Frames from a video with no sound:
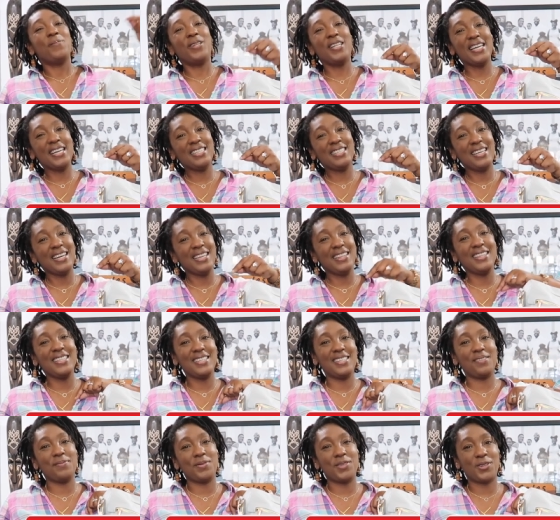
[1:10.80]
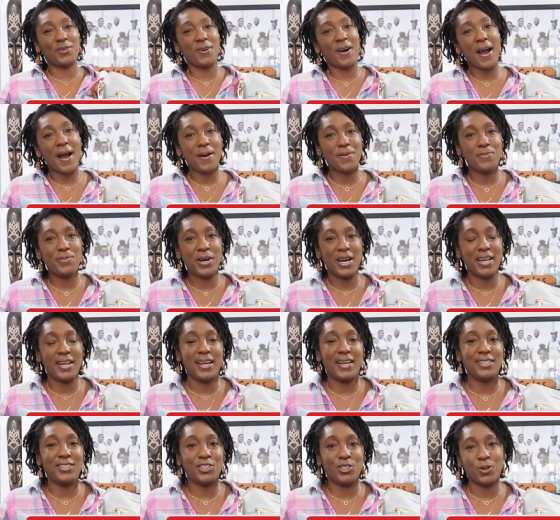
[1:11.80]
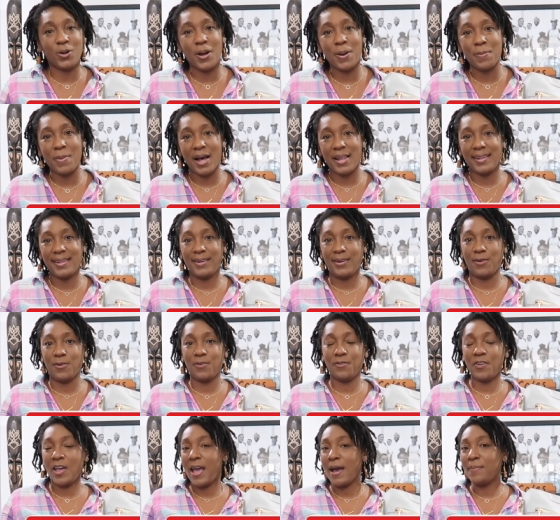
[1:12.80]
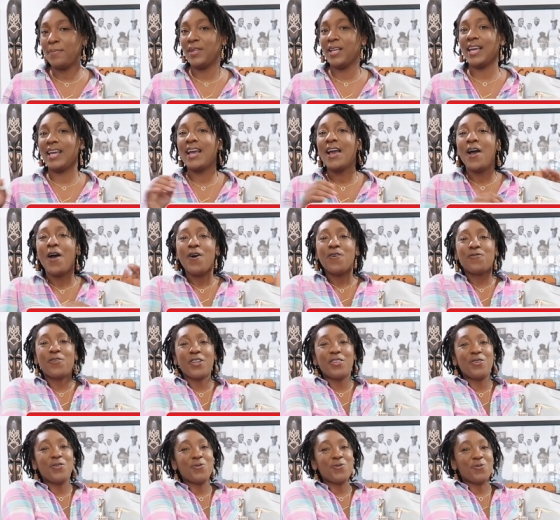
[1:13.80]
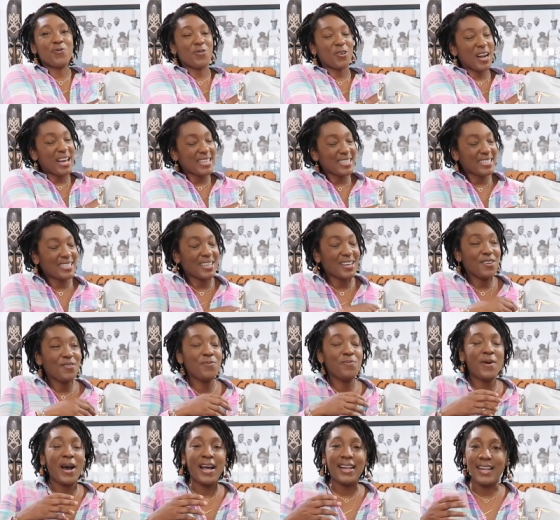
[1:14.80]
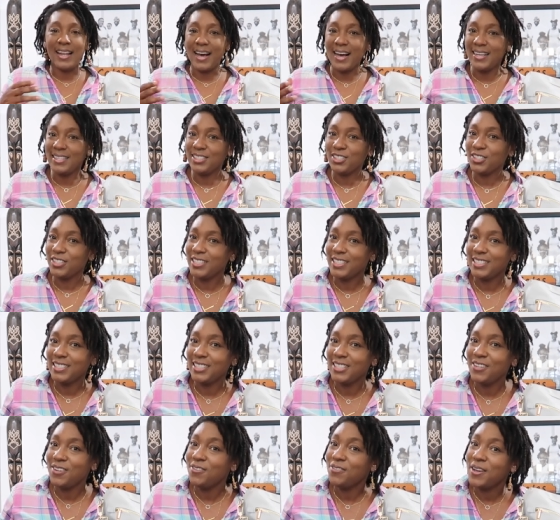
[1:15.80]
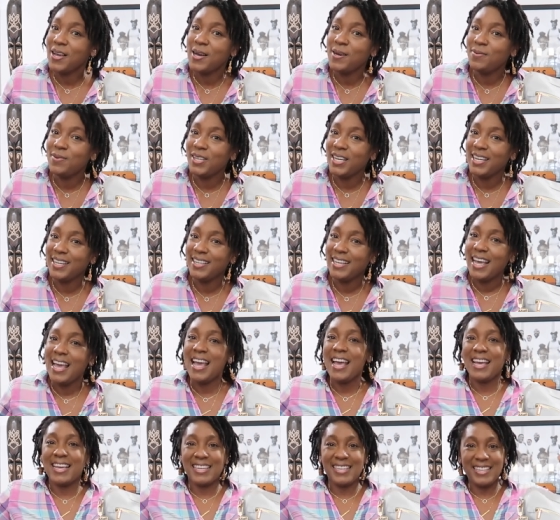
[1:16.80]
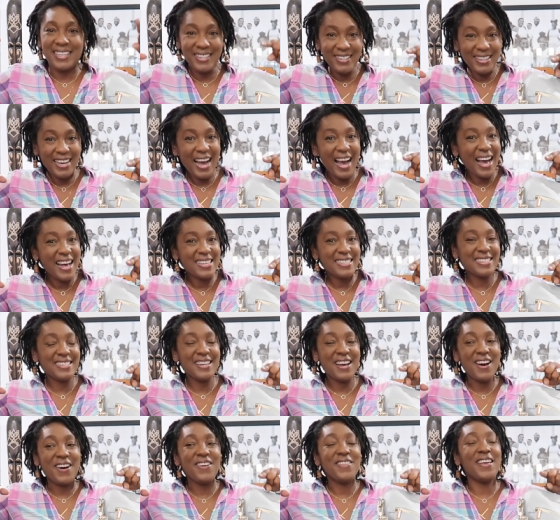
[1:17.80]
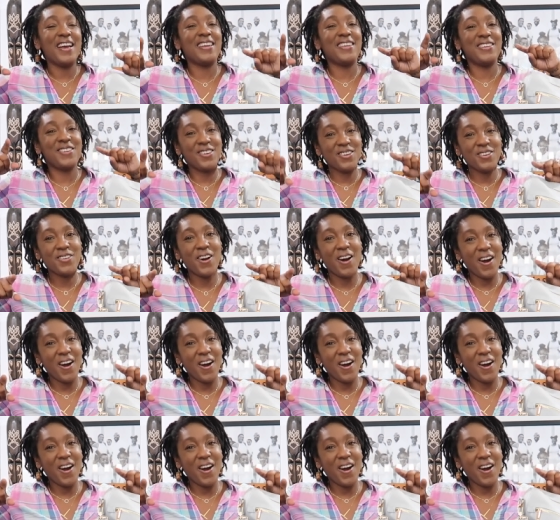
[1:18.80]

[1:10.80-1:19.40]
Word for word: please hit the subscribe button and join my little family. For the rest of my non-traditional family, you guys know that you